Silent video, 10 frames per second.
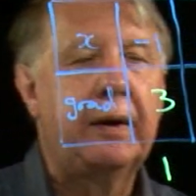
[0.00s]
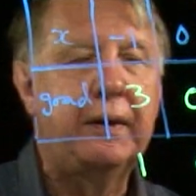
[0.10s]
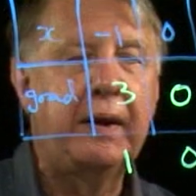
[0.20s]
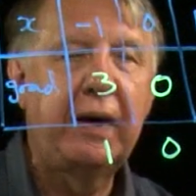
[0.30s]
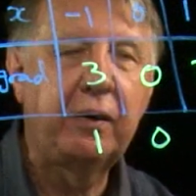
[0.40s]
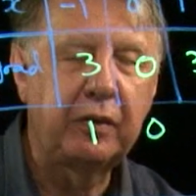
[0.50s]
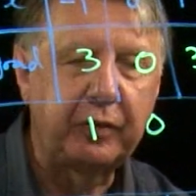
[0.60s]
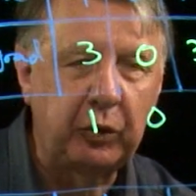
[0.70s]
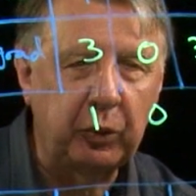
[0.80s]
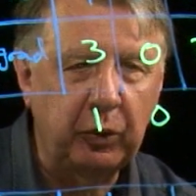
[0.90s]
Now,
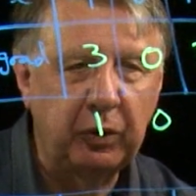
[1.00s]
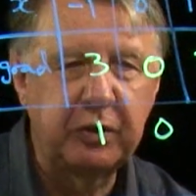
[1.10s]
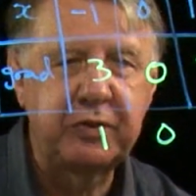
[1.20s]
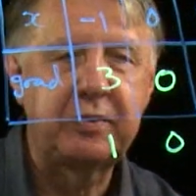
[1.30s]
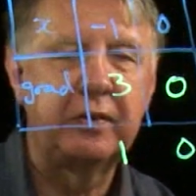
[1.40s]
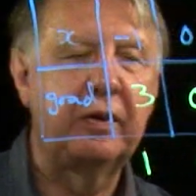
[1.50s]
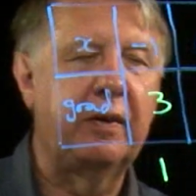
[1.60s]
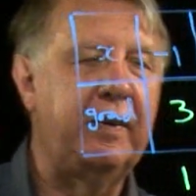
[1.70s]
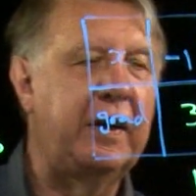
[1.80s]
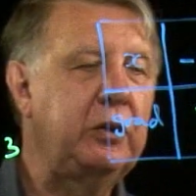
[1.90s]
of course,
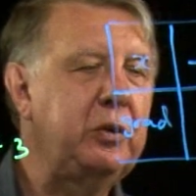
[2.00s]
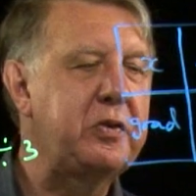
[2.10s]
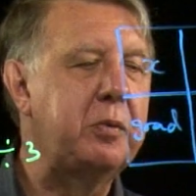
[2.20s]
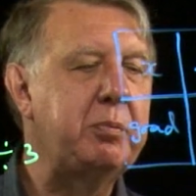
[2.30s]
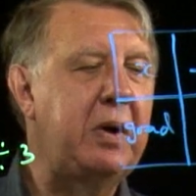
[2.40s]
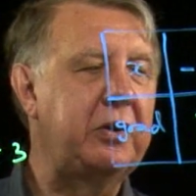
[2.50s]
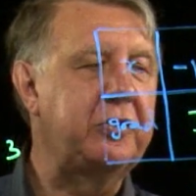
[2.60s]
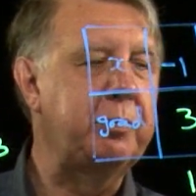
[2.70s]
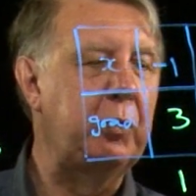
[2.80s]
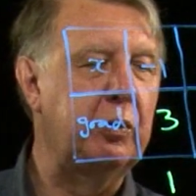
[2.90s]
those are
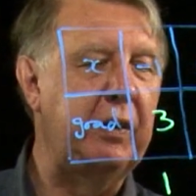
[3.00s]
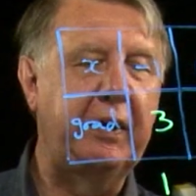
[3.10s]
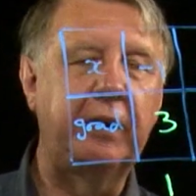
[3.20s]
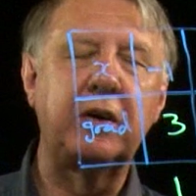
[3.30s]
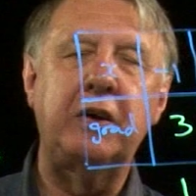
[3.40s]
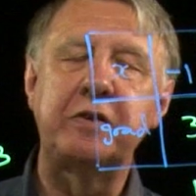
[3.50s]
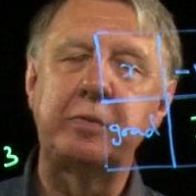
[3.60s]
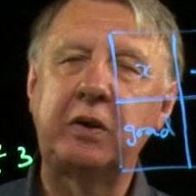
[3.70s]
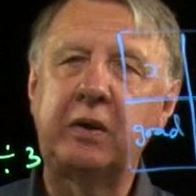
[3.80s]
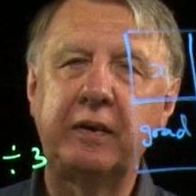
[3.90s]
much more
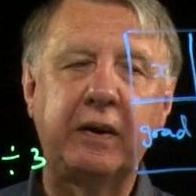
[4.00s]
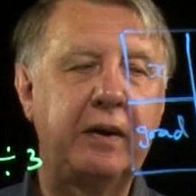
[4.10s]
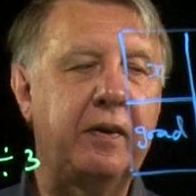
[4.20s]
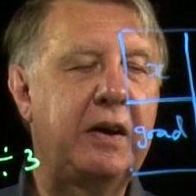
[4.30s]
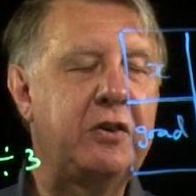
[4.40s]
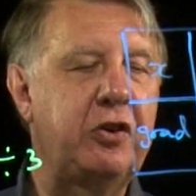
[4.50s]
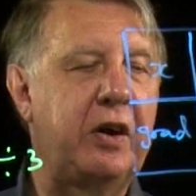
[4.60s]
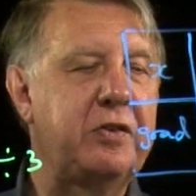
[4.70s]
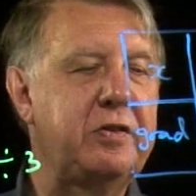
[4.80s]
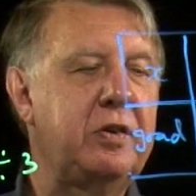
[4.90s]
recognisable, aren't they? They're
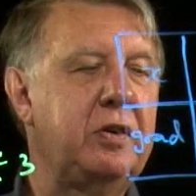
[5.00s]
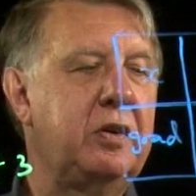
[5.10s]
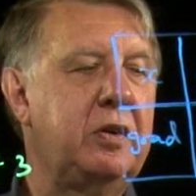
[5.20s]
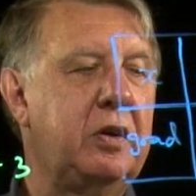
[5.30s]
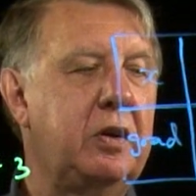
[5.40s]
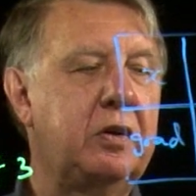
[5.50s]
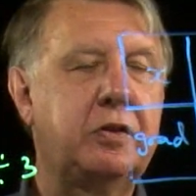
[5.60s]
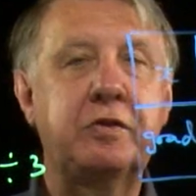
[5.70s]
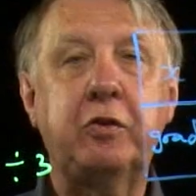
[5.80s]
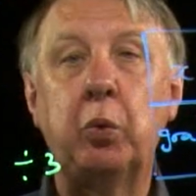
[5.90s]
just
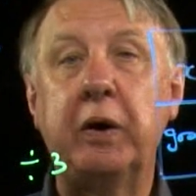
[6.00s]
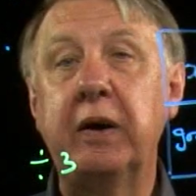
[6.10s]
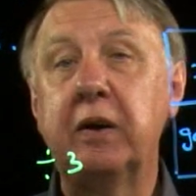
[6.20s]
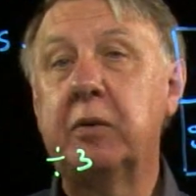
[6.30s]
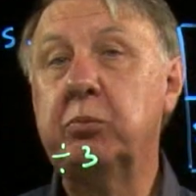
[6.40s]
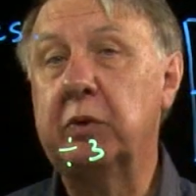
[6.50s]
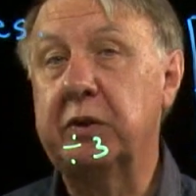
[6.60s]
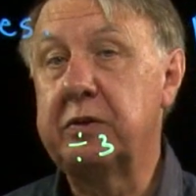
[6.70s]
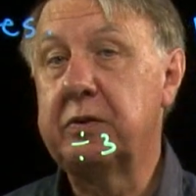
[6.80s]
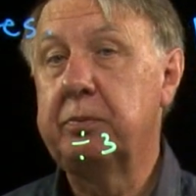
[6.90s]
square
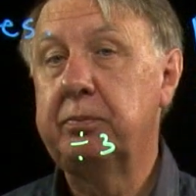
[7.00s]
numbers.